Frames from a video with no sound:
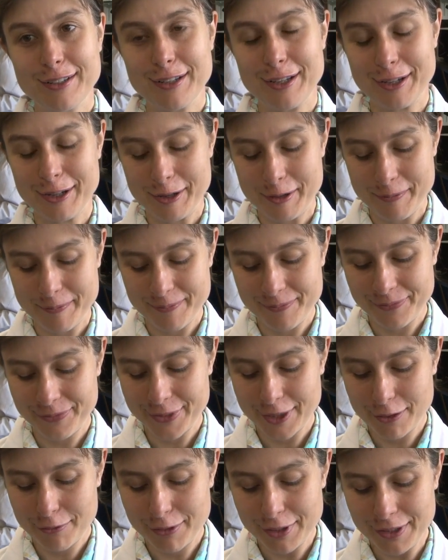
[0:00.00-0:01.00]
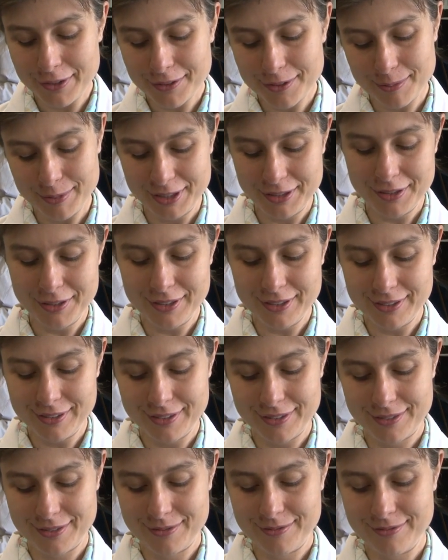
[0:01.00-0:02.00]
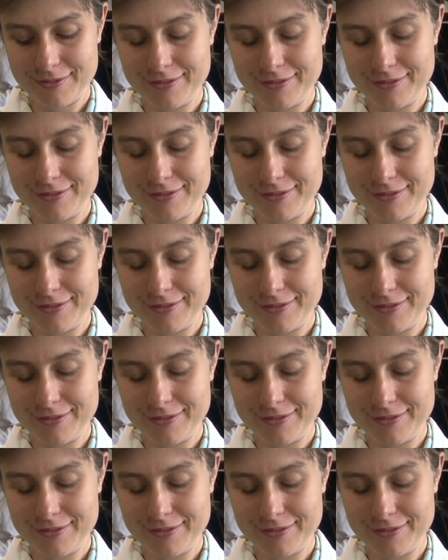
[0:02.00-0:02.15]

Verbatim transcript: um, we use materials